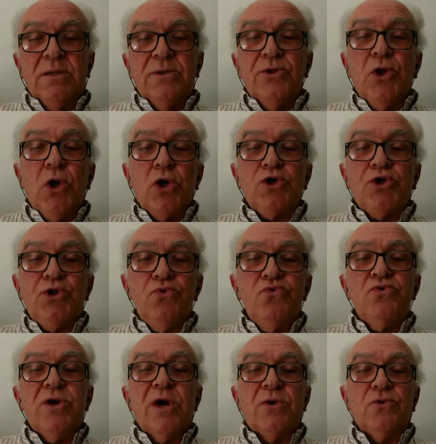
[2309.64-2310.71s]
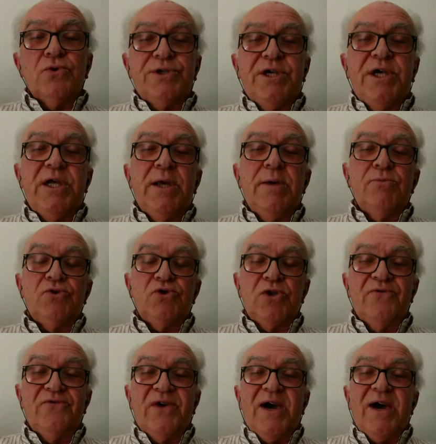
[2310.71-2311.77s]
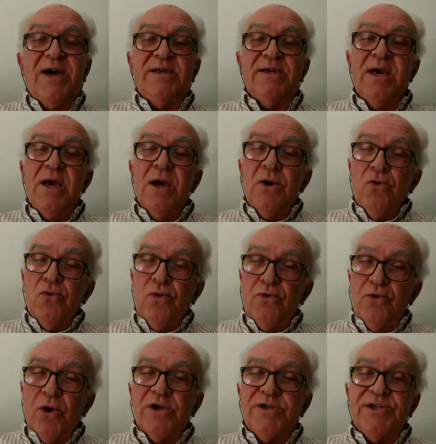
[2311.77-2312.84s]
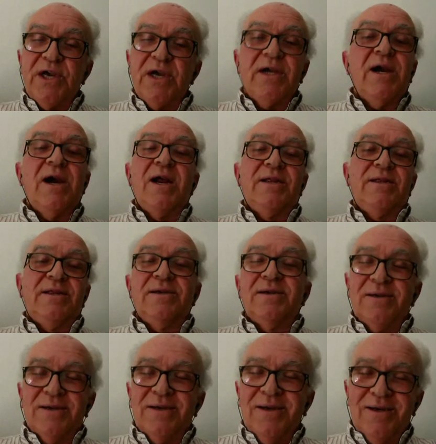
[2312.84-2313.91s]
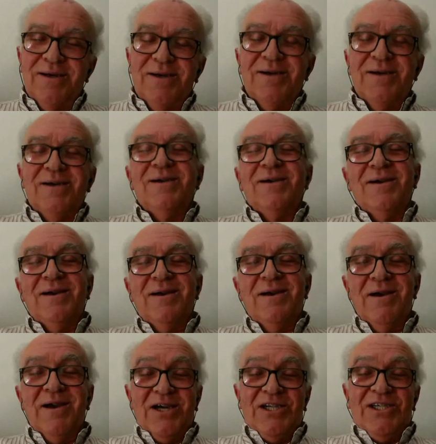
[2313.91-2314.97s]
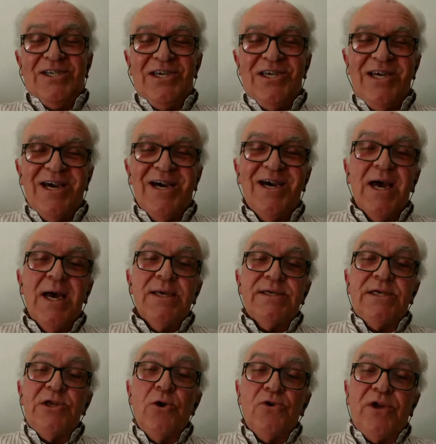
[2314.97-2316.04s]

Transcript: It clearly cuts across all the sectors. We will never be able to